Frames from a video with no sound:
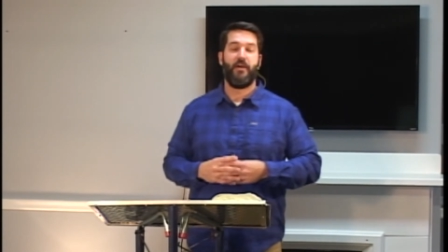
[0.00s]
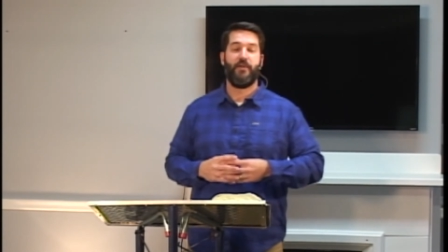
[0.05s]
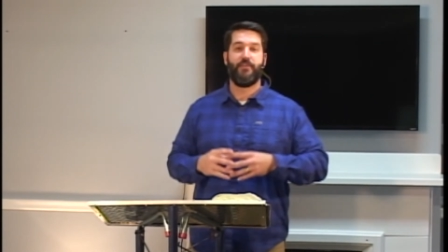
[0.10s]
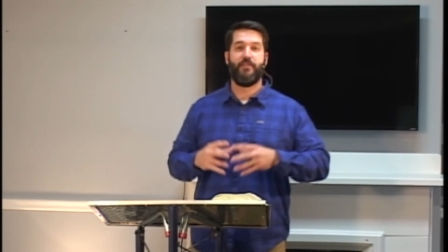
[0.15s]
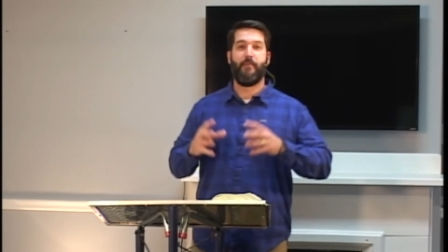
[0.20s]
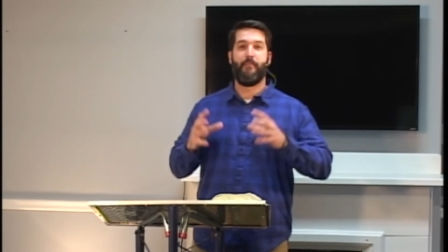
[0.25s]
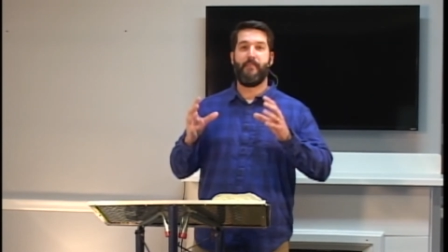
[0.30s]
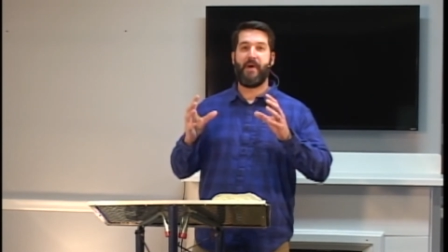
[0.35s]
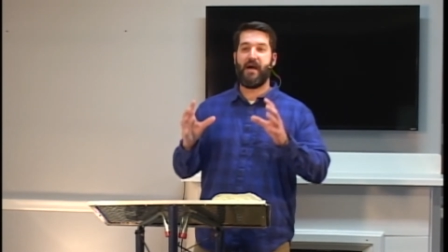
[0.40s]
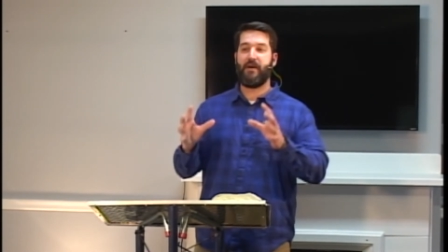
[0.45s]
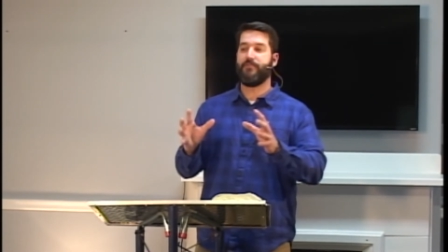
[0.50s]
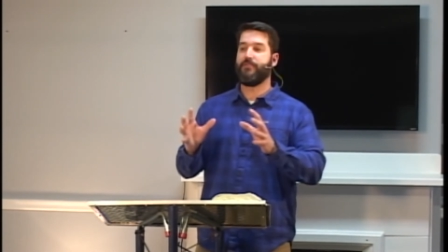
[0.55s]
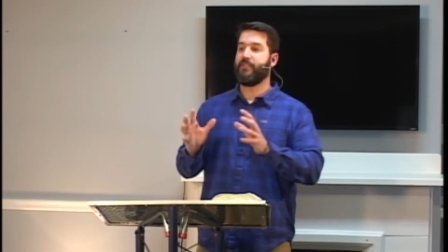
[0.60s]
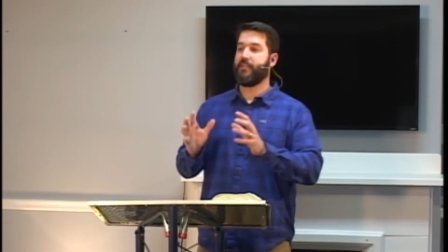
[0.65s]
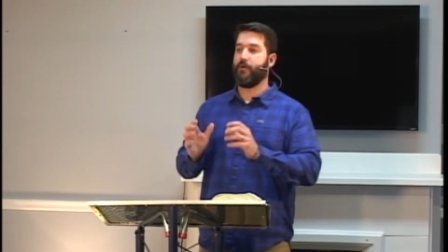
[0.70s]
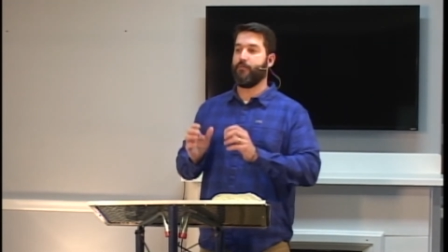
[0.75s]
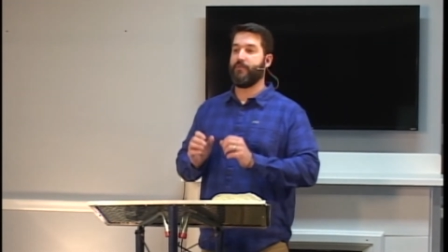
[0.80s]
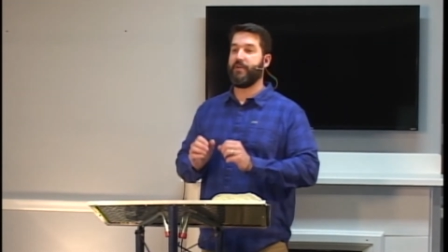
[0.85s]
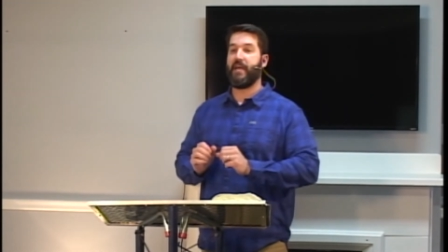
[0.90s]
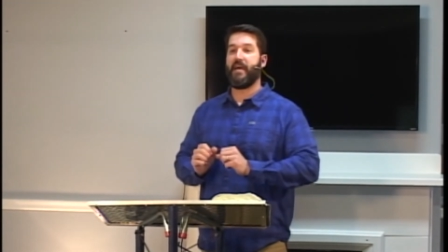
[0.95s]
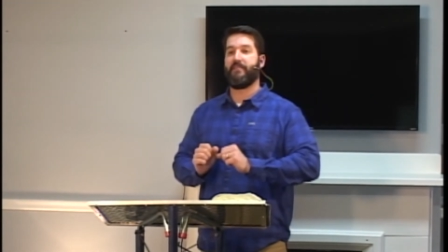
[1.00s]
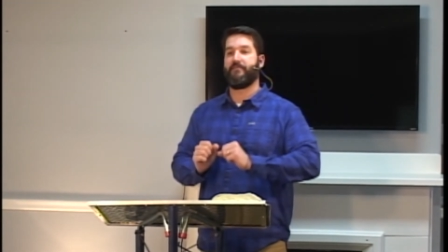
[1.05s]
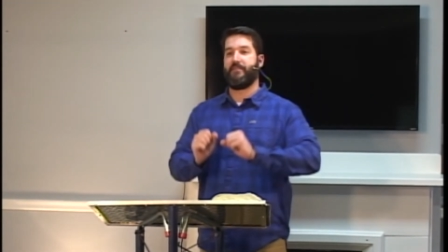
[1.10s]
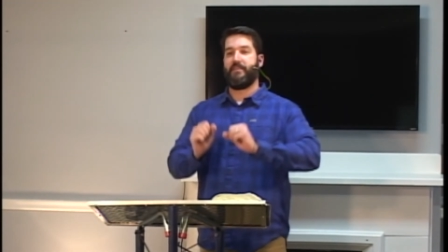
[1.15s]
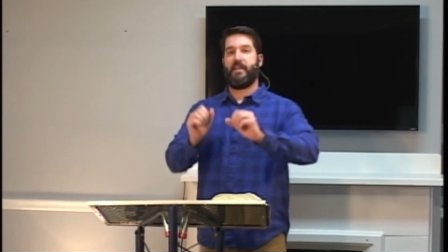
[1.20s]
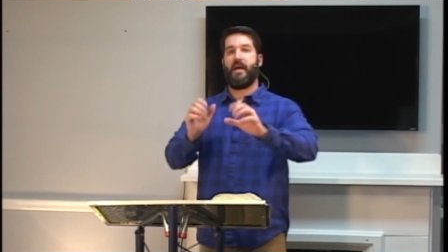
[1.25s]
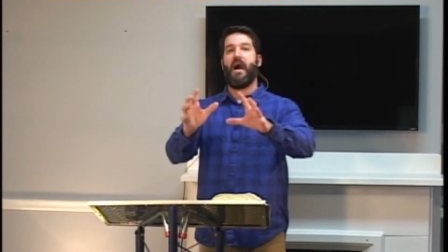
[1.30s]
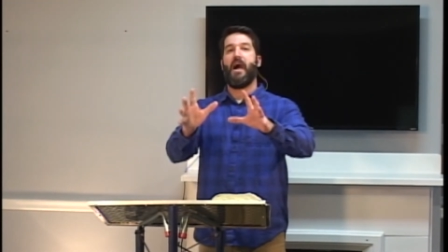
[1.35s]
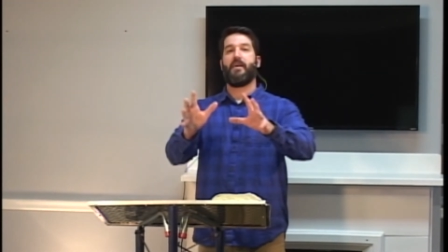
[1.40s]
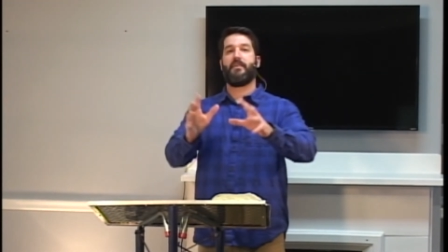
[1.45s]
The mountain that we have
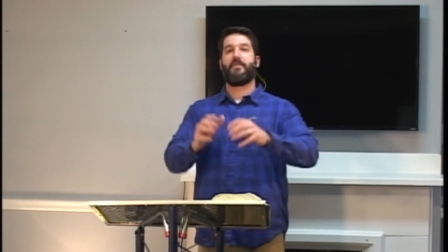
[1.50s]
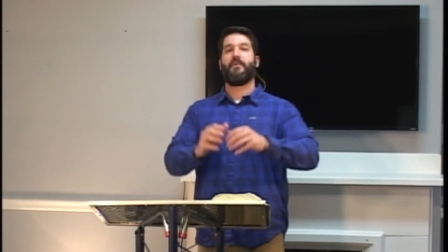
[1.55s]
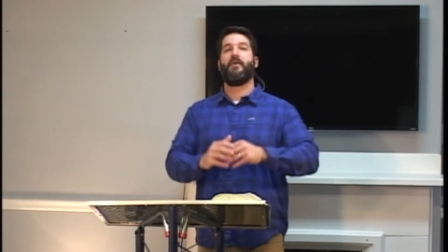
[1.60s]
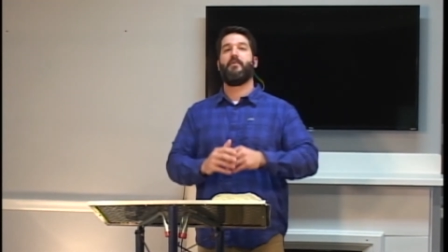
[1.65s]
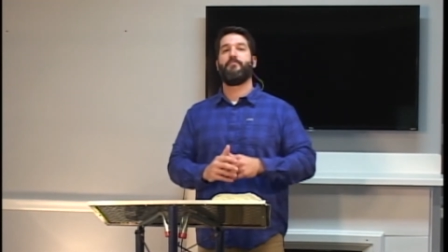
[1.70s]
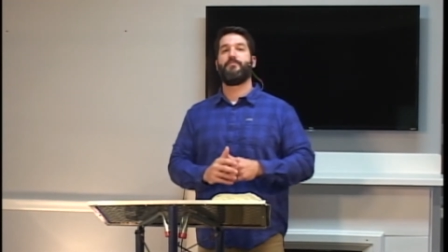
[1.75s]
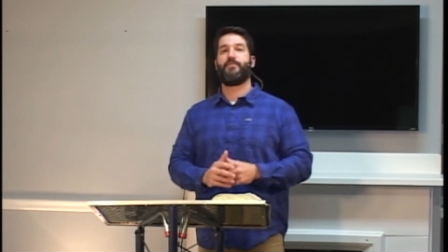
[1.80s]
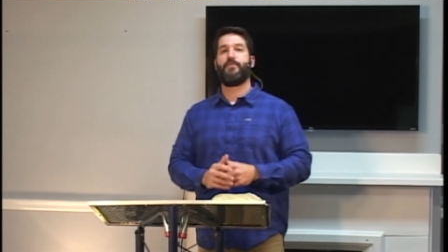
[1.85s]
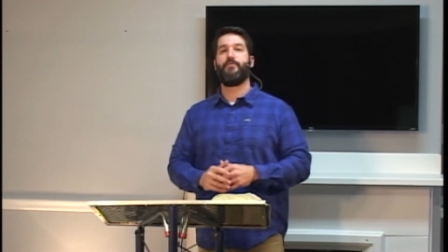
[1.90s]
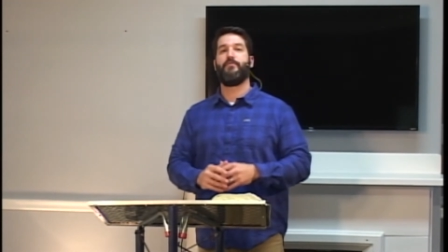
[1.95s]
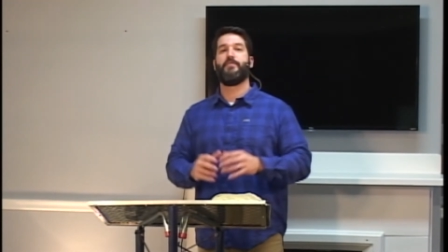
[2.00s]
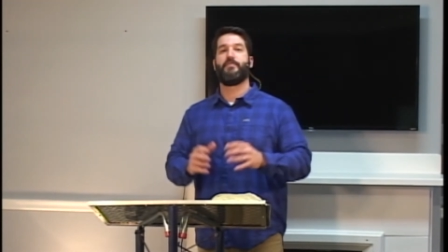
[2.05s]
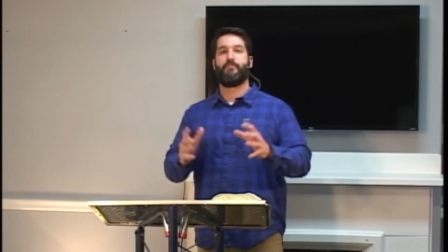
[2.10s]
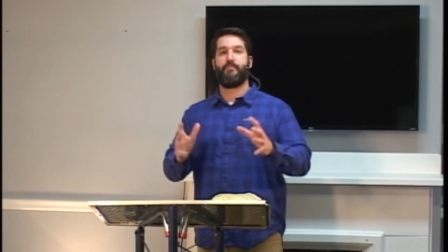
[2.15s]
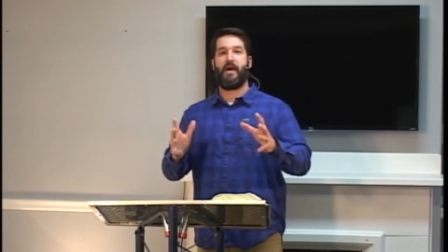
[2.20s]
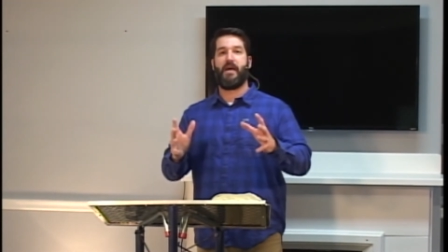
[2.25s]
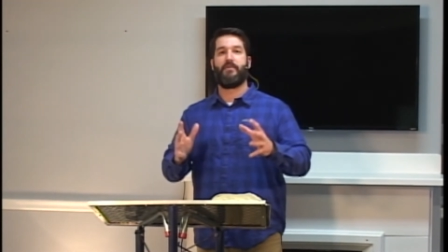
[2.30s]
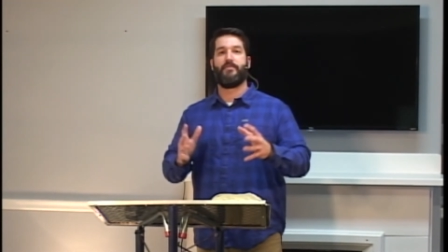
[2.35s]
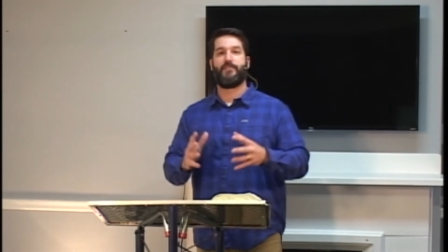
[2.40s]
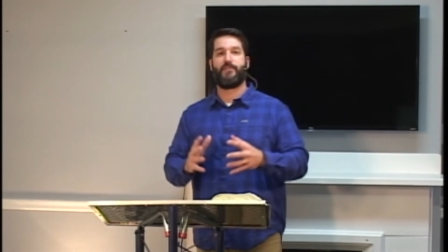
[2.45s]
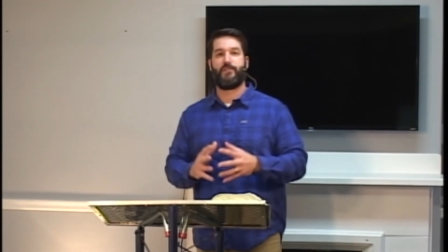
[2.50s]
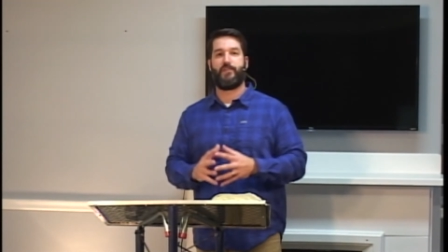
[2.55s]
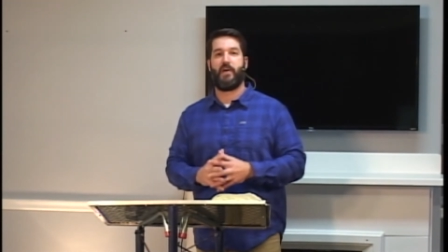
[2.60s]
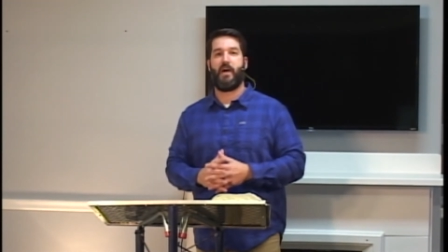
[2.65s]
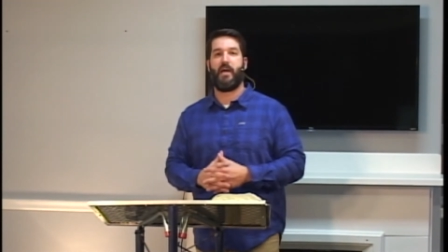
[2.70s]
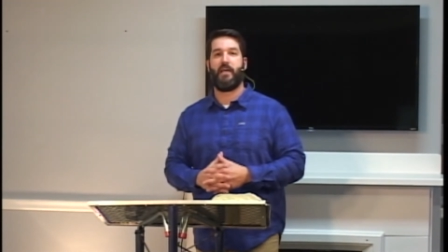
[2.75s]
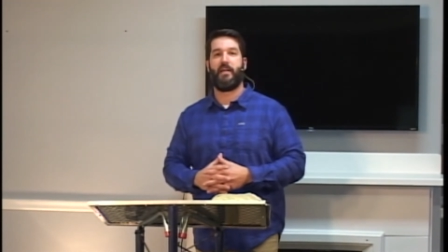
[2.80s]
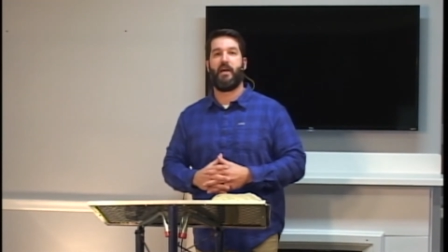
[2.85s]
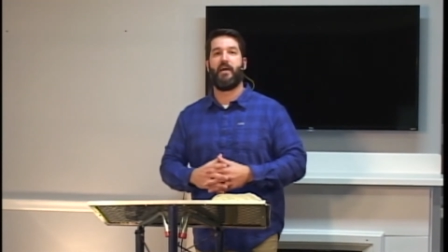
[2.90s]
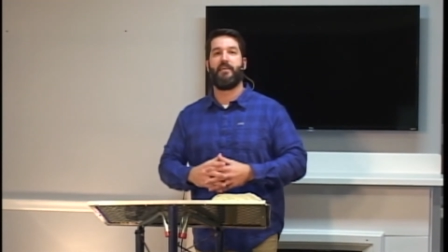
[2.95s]
not come to is Mount
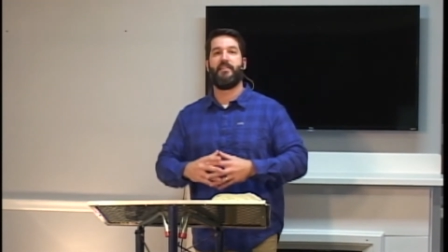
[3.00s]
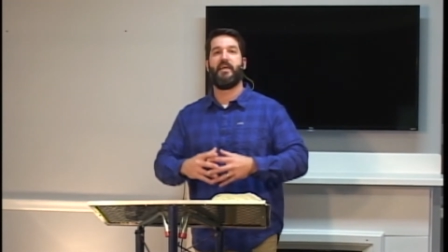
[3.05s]
Sinai.